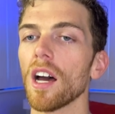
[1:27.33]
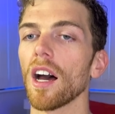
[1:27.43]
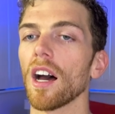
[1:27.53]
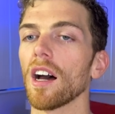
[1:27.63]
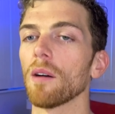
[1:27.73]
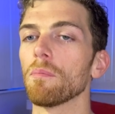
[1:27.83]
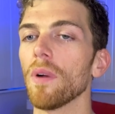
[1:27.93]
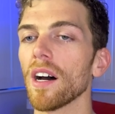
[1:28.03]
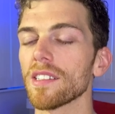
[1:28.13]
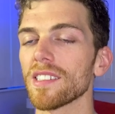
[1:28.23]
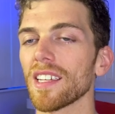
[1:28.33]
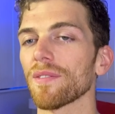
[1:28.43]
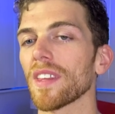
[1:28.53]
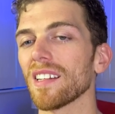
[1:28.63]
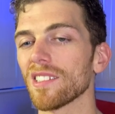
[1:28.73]
But
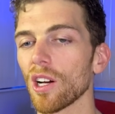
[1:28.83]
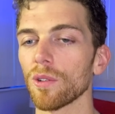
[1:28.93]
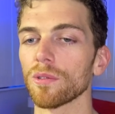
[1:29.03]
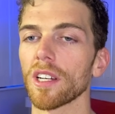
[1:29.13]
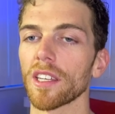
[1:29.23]
if they don't,